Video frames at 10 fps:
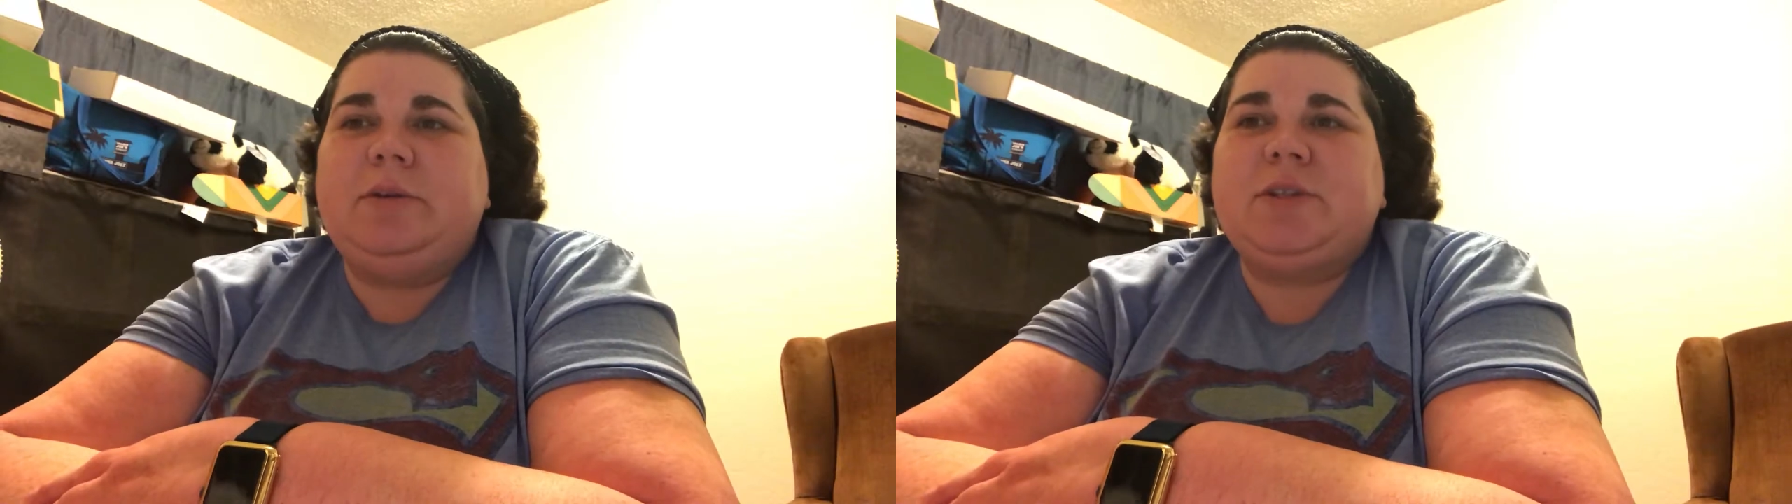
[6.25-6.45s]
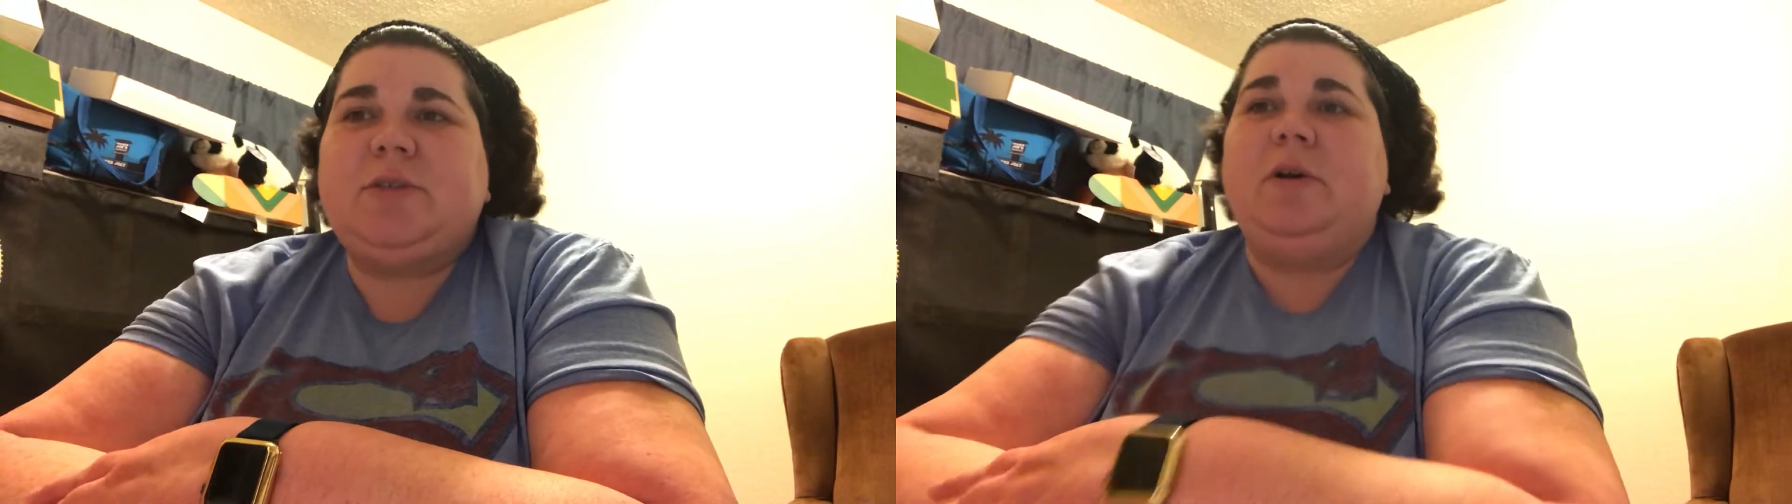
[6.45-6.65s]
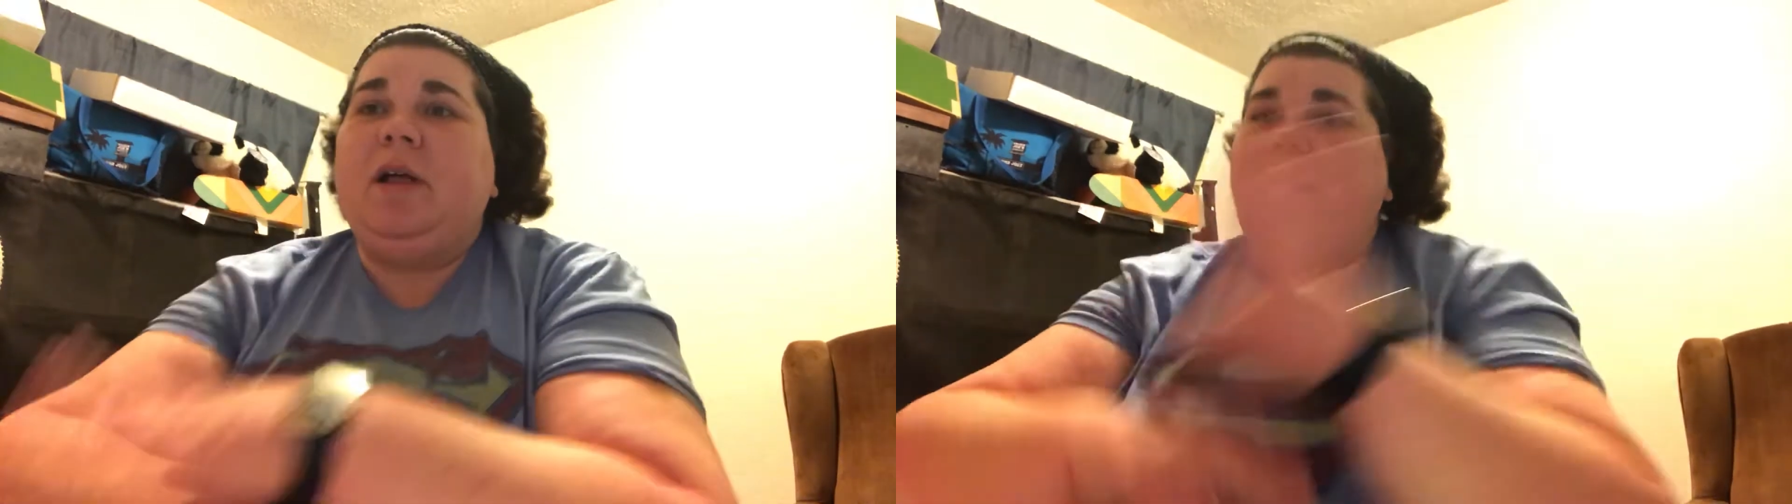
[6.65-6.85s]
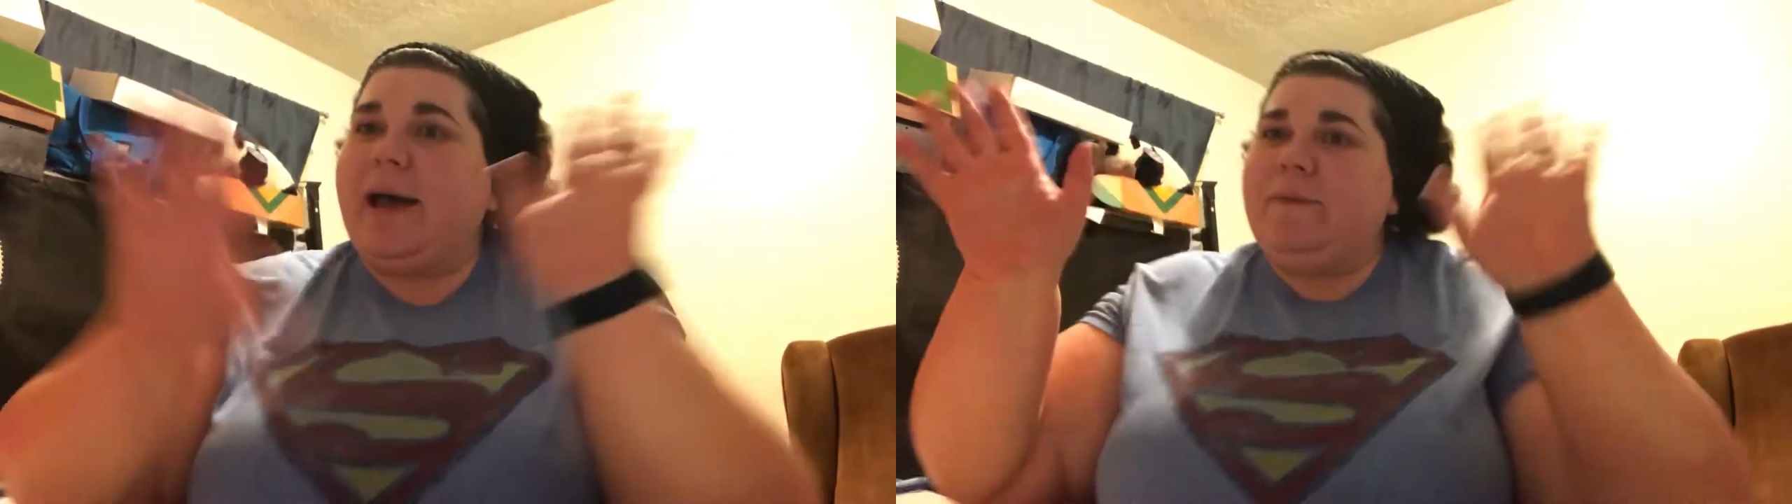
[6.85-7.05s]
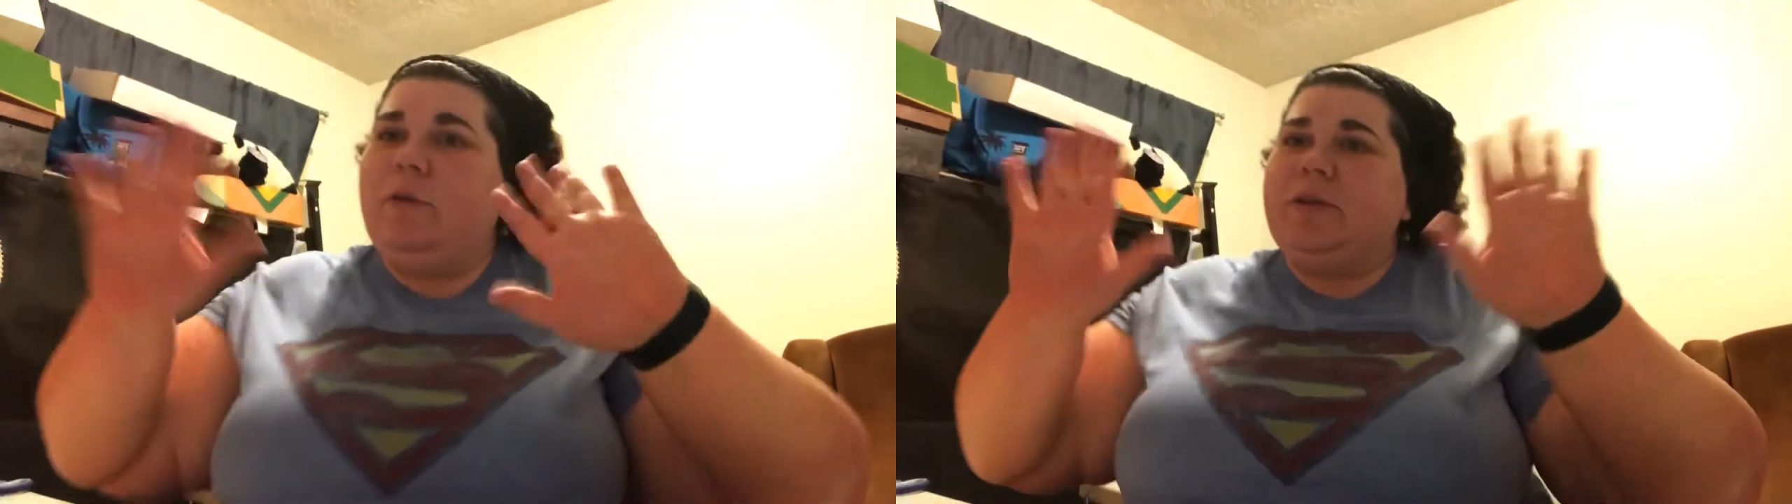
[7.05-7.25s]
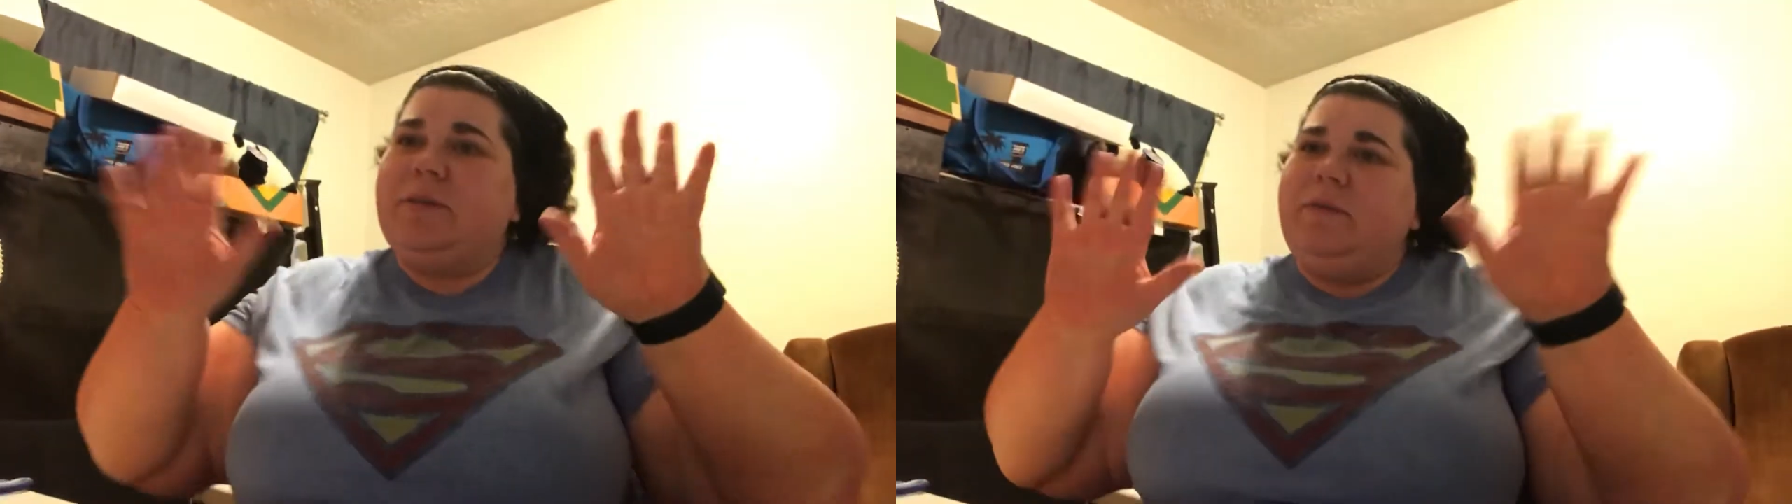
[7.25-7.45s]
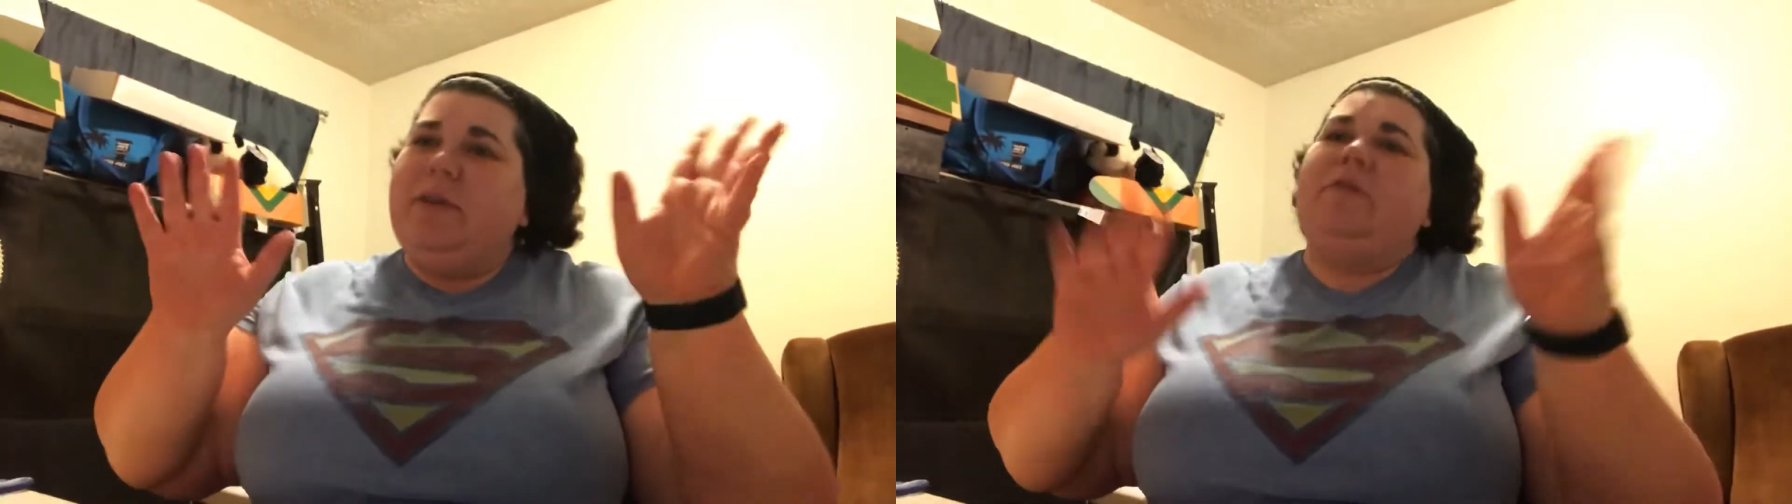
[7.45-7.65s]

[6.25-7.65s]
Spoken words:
School. Hi, 4th and 5th